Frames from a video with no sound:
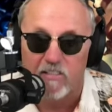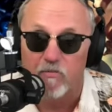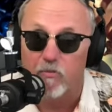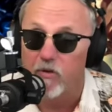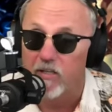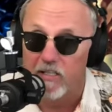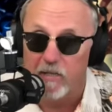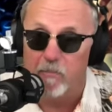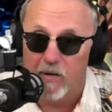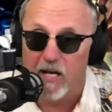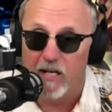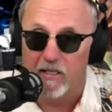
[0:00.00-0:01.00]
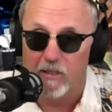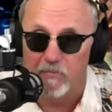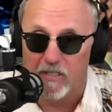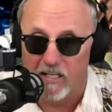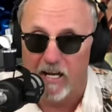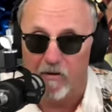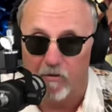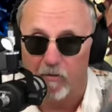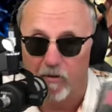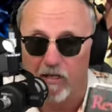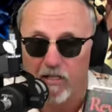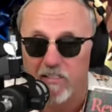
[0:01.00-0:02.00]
We're in the apocalyptic hour, really.